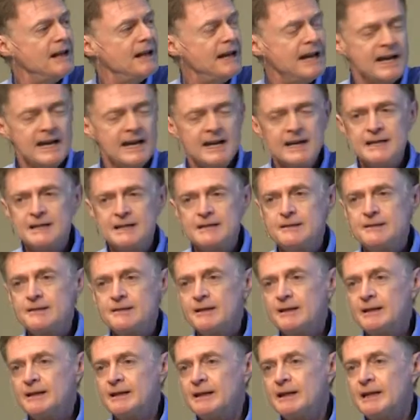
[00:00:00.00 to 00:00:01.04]
and
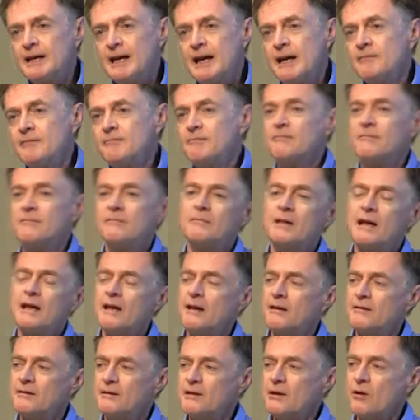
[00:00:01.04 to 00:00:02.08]

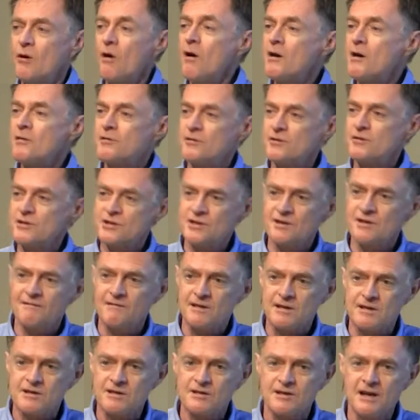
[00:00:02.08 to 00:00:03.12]
the authors of
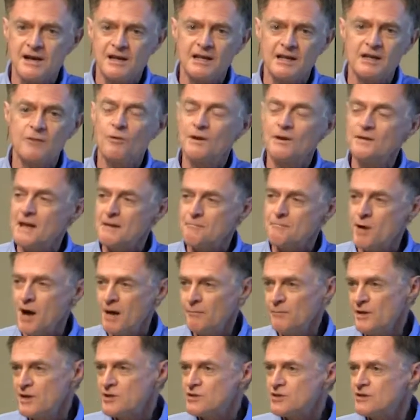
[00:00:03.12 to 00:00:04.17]
this study, when they
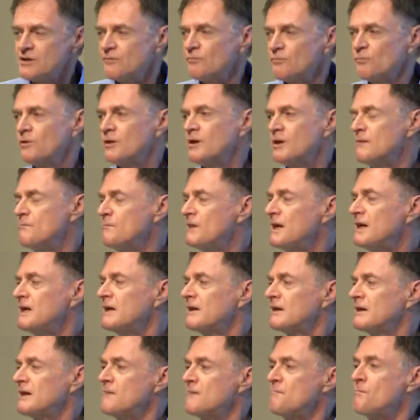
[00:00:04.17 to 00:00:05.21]
published it, were
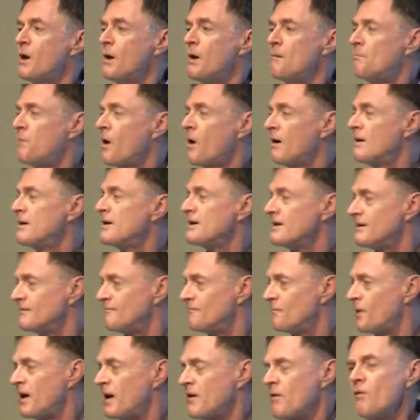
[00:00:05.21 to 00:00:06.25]
immediately
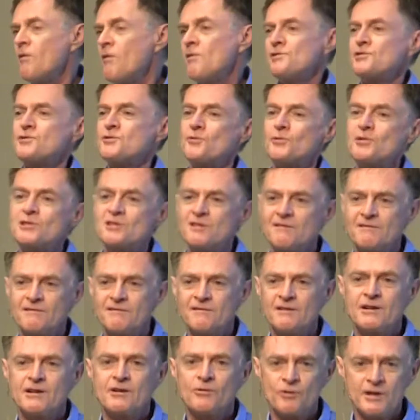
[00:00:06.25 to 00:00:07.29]
bombarded by all sorts of
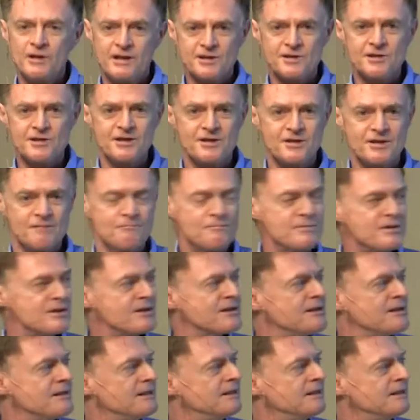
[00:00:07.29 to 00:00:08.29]
criticisms.